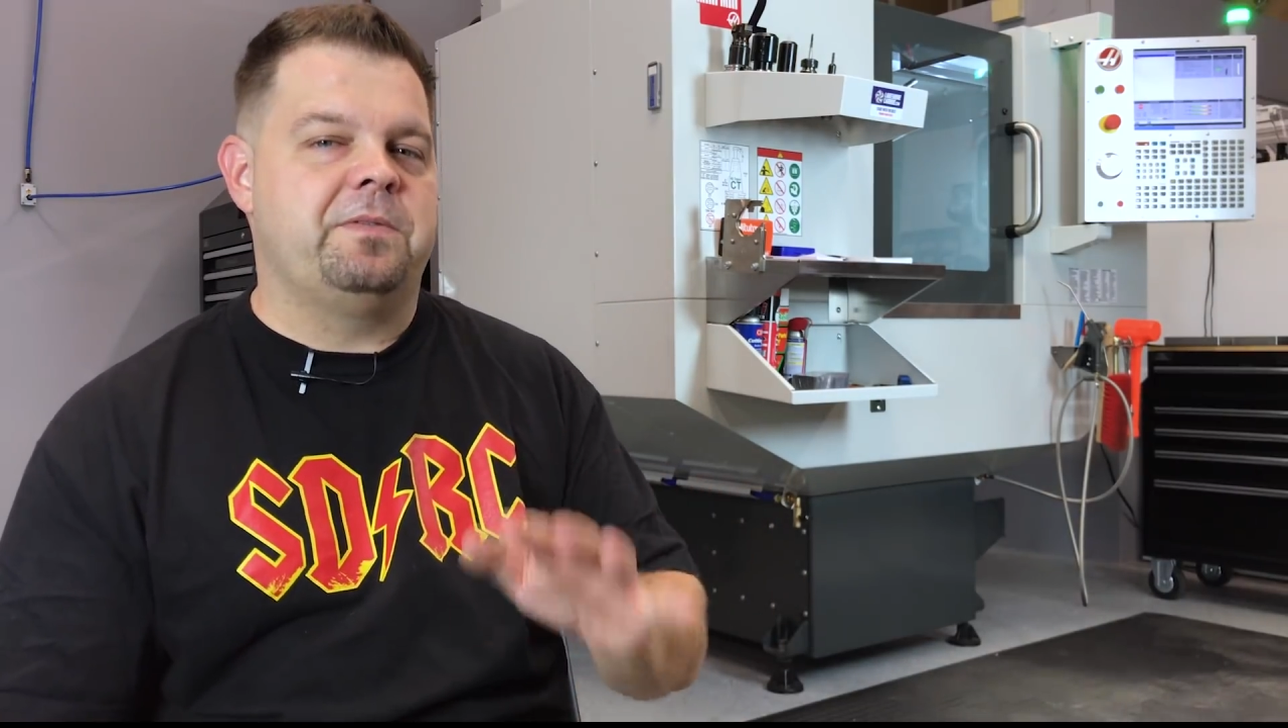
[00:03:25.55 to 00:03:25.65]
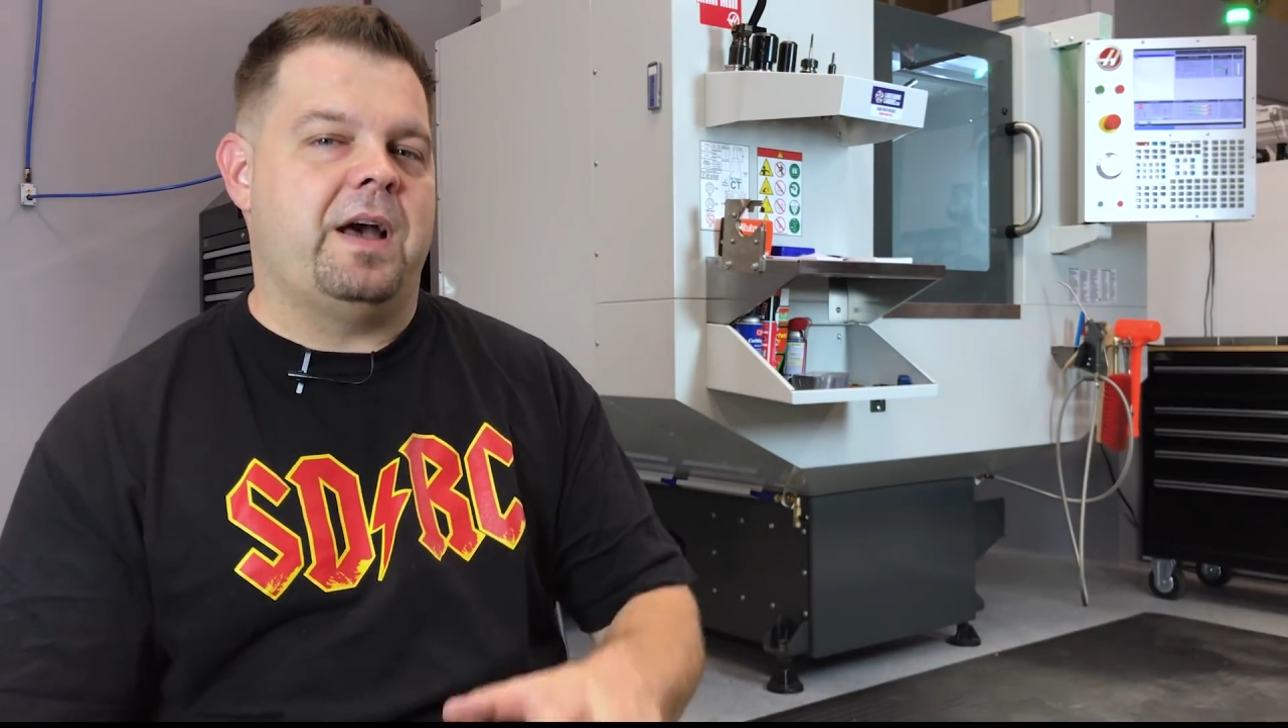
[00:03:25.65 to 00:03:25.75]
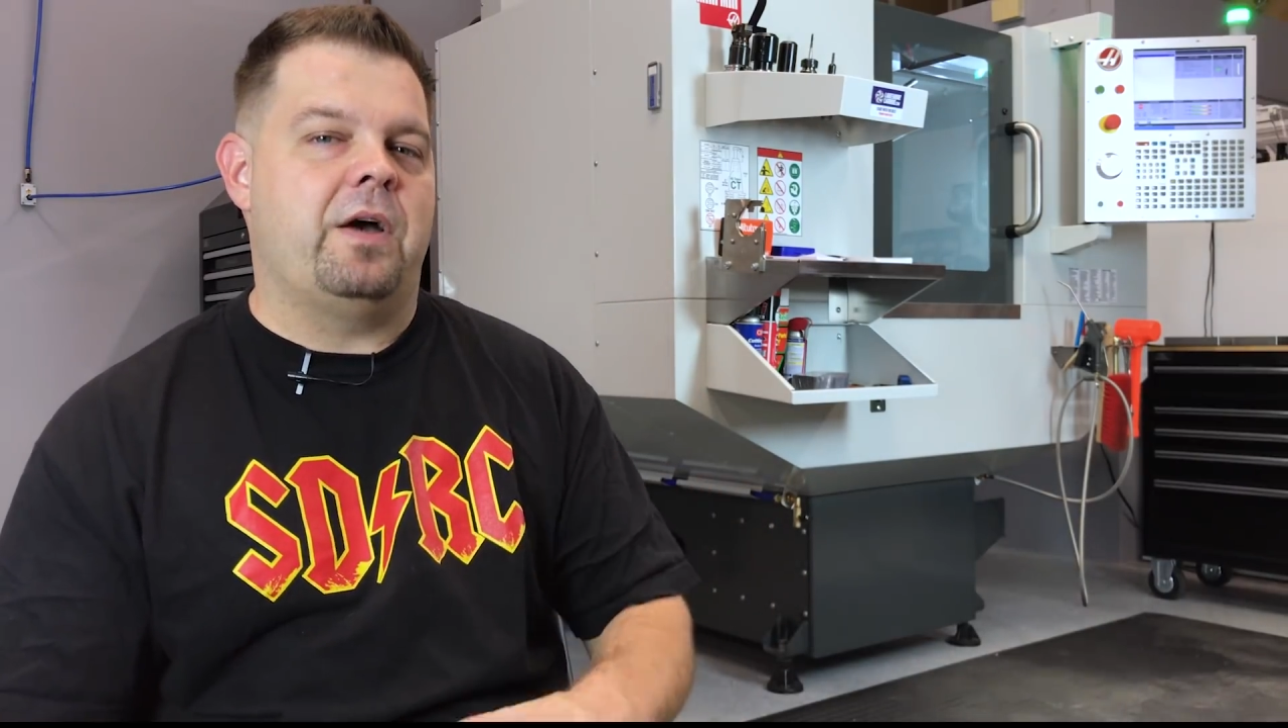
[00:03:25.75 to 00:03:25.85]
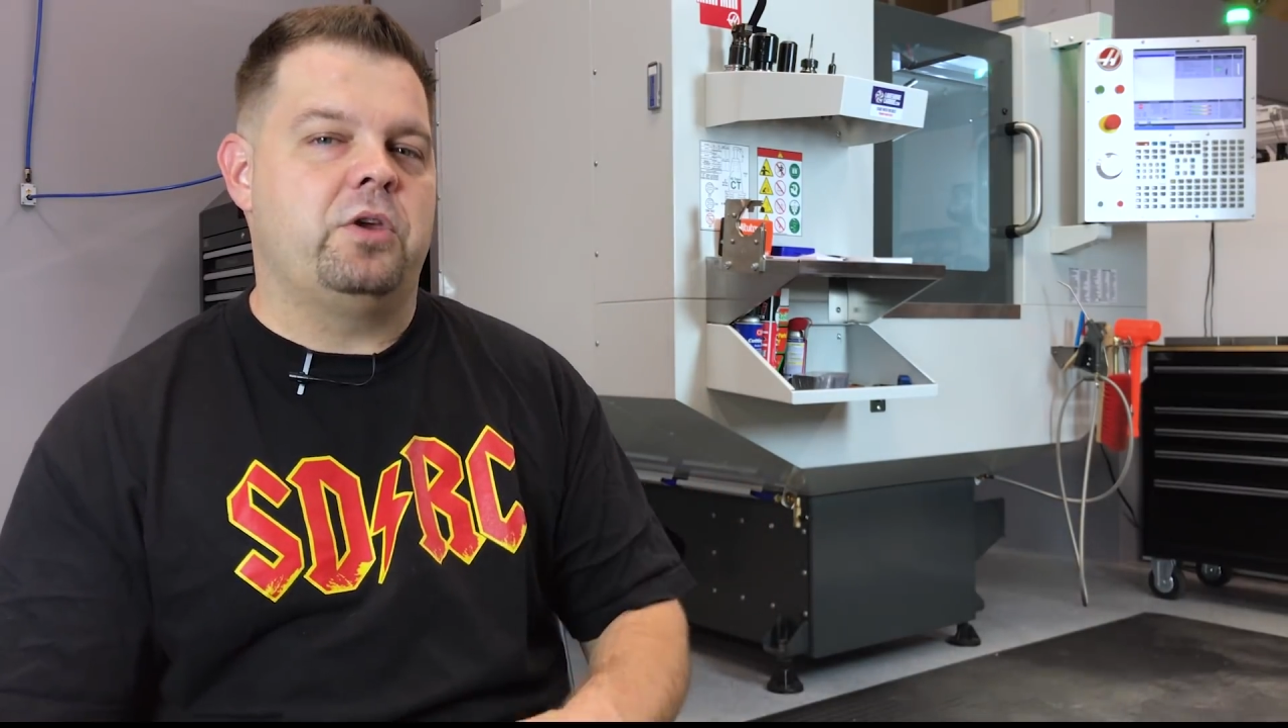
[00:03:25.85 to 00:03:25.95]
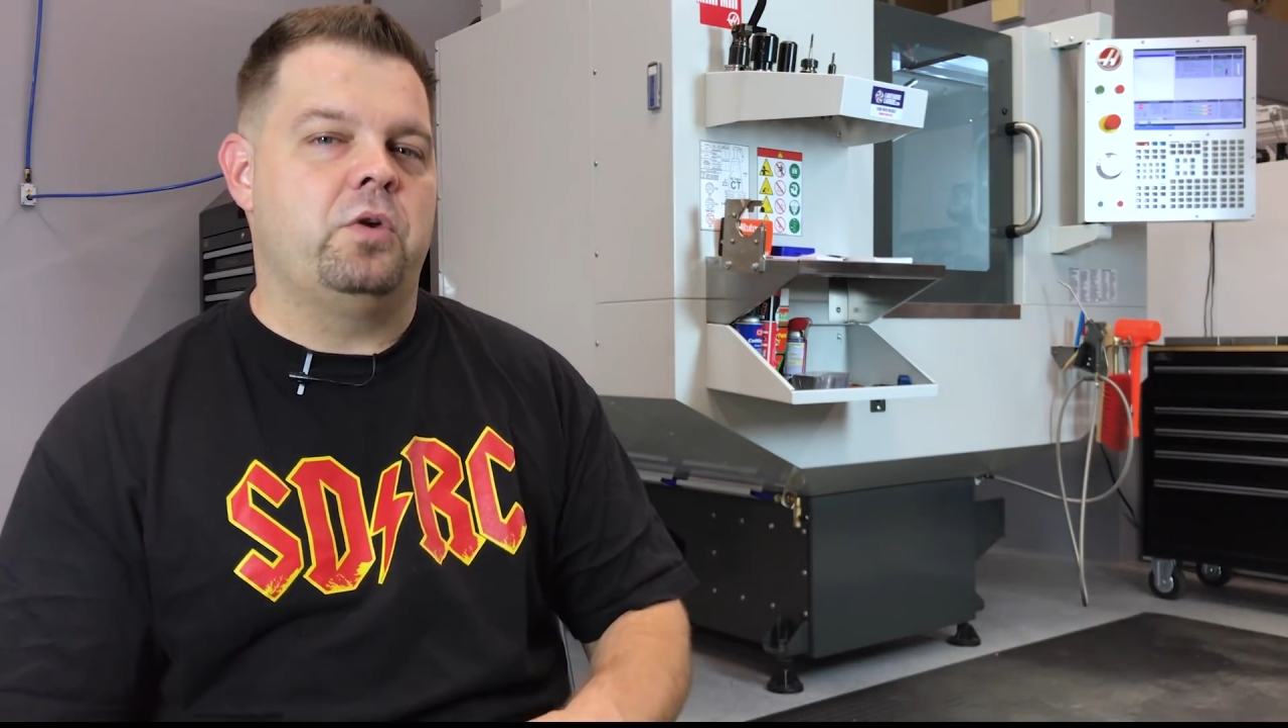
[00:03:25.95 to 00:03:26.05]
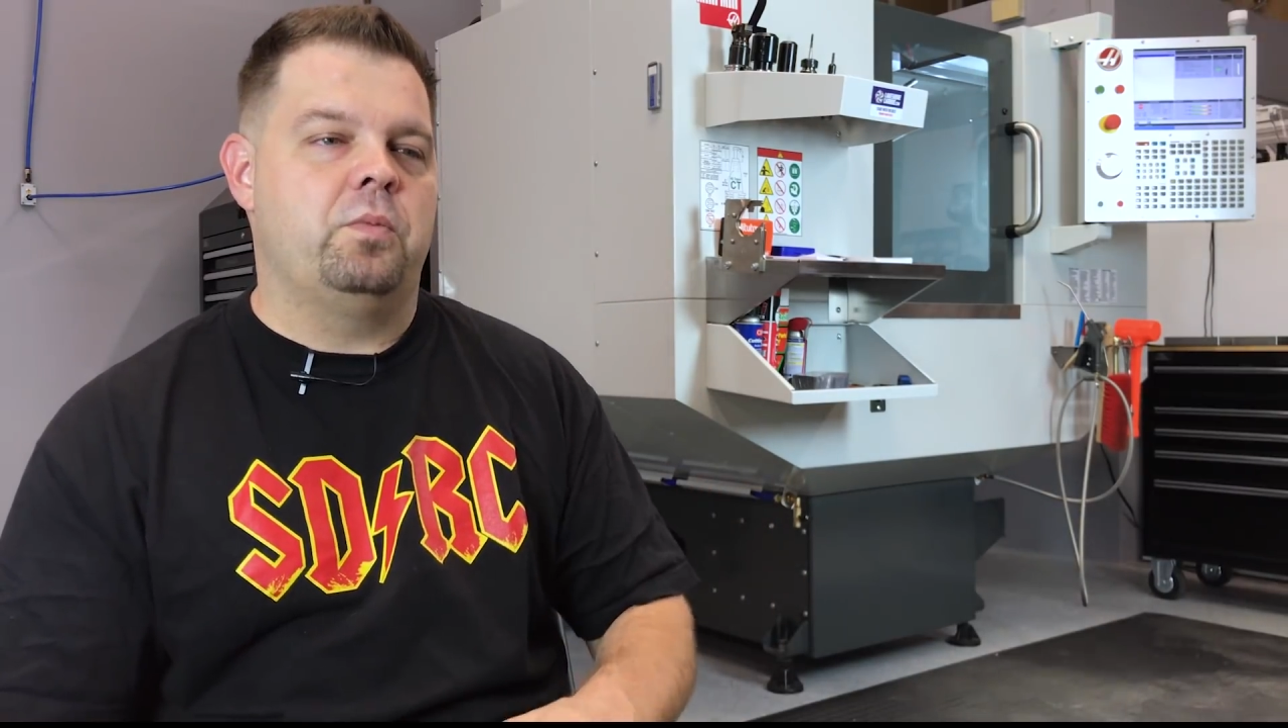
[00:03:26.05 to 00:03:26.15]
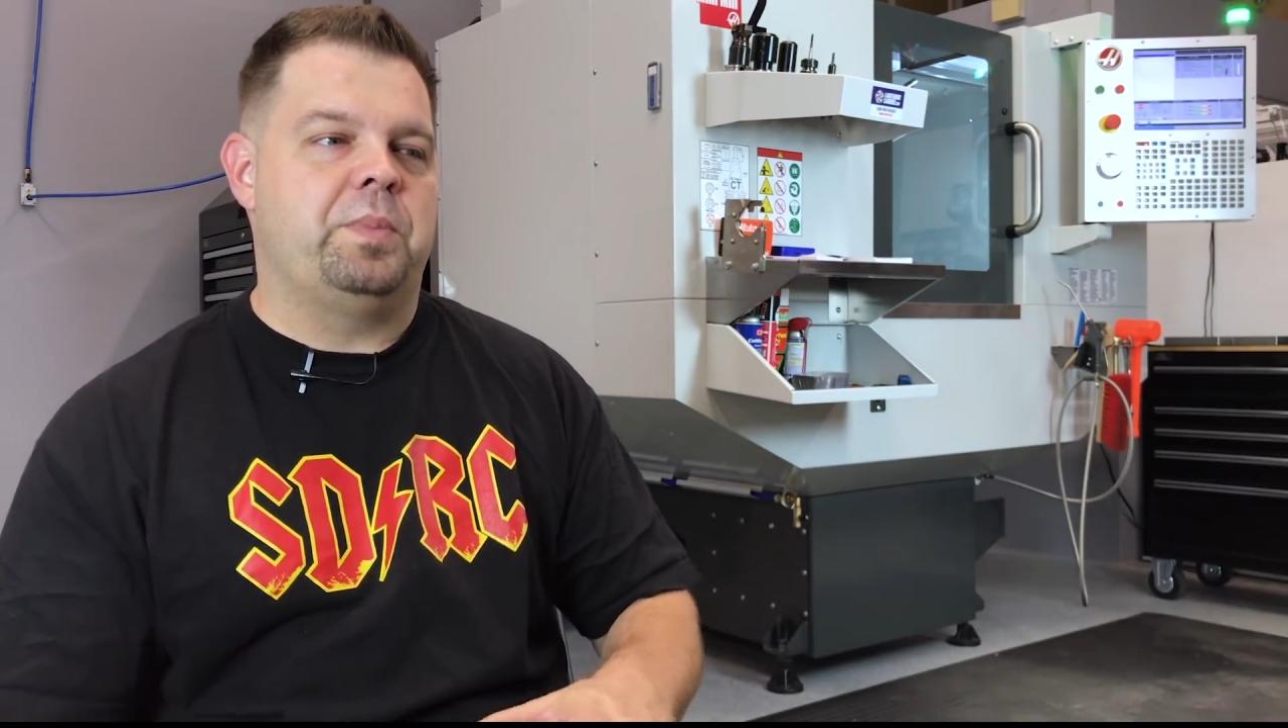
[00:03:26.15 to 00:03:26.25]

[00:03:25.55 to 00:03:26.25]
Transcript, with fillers: value